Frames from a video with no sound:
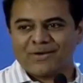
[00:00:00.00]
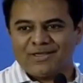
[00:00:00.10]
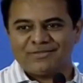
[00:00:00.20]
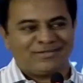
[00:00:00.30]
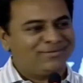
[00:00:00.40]

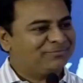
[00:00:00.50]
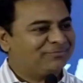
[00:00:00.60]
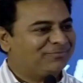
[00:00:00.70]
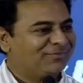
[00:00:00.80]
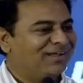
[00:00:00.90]
I think
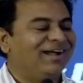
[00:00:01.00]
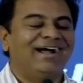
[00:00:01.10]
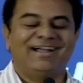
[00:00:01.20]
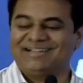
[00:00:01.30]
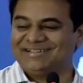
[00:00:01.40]

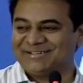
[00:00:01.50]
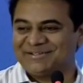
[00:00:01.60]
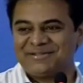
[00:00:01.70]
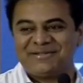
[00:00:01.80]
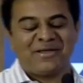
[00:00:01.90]

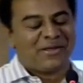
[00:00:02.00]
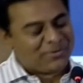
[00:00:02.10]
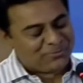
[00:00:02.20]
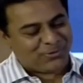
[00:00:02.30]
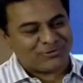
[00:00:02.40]

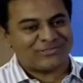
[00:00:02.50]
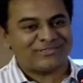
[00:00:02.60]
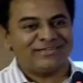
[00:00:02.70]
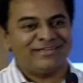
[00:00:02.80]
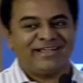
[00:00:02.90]
it was.
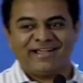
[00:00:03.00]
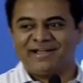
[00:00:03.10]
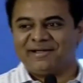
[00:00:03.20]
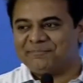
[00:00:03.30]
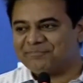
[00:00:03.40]

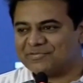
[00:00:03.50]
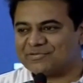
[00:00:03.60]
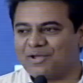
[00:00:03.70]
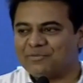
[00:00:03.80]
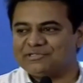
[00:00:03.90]

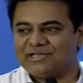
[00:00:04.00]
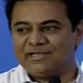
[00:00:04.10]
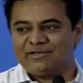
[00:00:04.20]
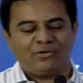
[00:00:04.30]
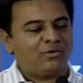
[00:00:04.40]
So I would
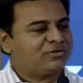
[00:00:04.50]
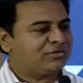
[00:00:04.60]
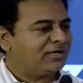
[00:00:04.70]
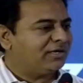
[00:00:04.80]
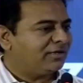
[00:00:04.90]
say, you know,
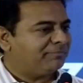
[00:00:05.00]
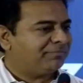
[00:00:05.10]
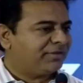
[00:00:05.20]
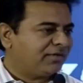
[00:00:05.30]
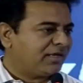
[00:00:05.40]
Australia,
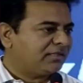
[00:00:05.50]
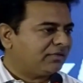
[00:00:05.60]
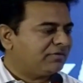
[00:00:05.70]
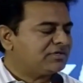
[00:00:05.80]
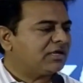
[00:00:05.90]
India, I
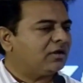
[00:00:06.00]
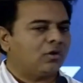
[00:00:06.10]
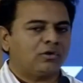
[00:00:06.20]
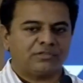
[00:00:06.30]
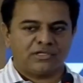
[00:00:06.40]
think we share a
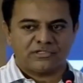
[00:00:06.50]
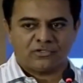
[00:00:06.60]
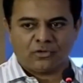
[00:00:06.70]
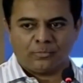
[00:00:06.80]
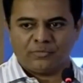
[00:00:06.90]
lot of things
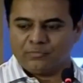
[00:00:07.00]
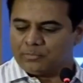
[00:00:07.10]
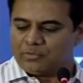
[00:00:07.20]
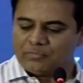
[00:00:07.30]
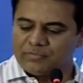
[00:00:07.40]
in common, one
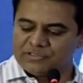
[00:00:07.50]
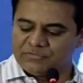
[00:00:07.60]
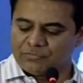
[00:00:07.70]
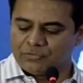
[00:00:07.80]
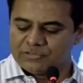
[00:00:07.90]
among which,
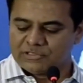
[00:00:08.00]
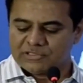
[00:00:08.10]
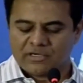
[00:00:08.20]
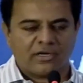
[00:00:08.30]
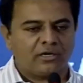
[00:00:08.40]
of course, is
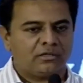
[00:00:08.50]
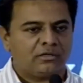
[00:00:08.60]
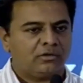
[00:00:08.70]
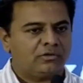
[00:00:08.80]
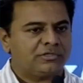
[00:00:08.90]
cricket.
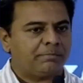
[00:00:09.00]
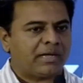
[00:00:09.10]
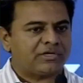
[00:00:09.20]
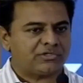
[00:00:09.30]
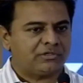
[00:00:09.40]
You know, it's a
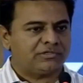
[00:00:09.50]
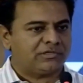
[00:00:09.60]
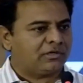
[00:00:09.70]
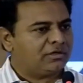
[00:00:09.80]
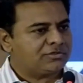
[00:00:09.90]
passion, it's
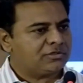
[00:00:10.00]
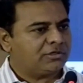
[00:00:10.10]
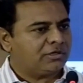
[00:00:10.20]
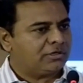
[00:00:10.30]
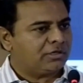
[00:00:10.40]
a religion
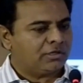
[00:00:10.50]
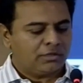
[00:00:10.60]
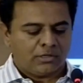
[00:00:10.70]
in India.